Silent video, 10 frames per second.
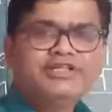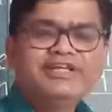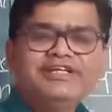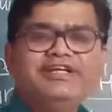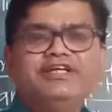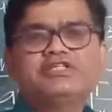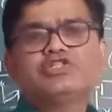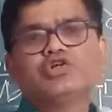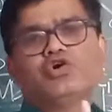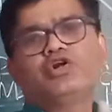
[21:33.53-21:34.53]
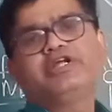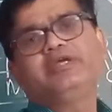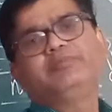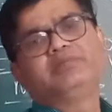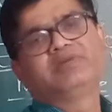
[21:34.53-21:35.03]
then it is not
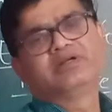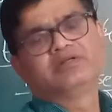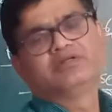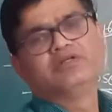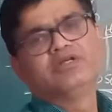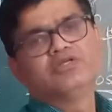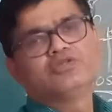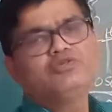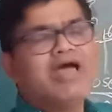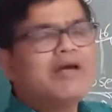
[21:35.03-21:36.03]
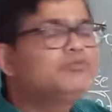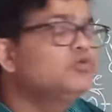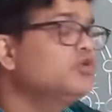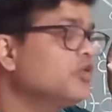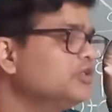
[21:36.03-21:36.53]
epimer. So you have
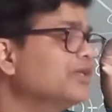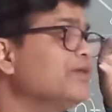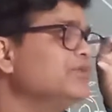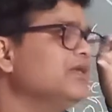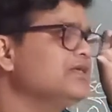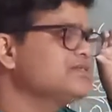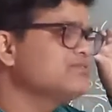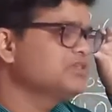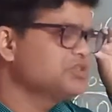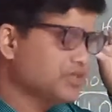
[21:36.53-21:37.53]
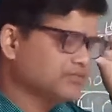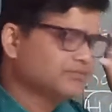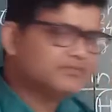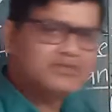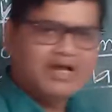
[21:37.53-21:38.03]
to draw the chemical structure.
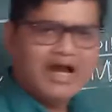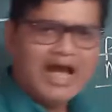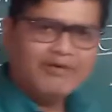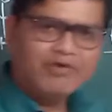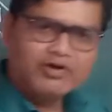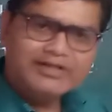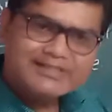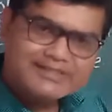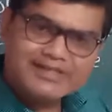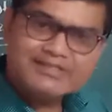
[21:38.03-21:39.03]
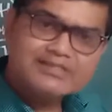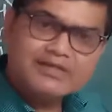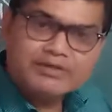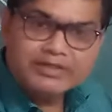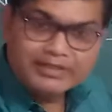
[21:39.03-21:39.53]
I have already discussed
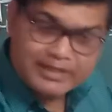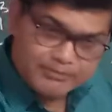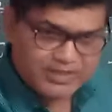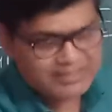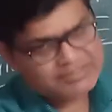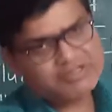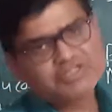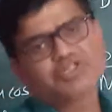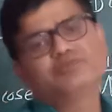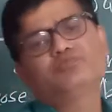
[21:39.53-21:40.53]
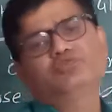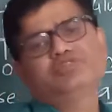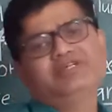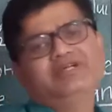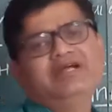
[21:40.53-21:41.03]
the chemical structure of
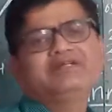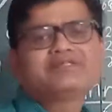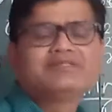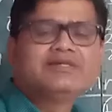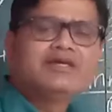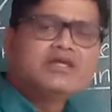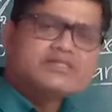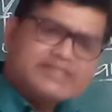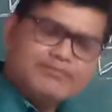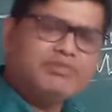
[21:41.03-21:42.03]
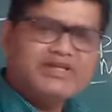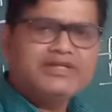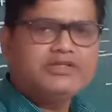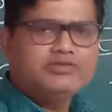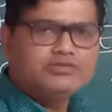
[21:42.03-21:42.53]
monosaccharides.
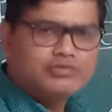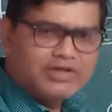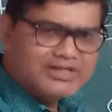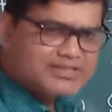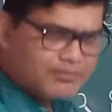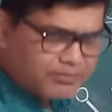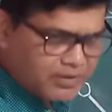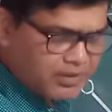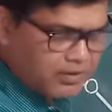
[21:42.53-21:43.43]
Simply you learn some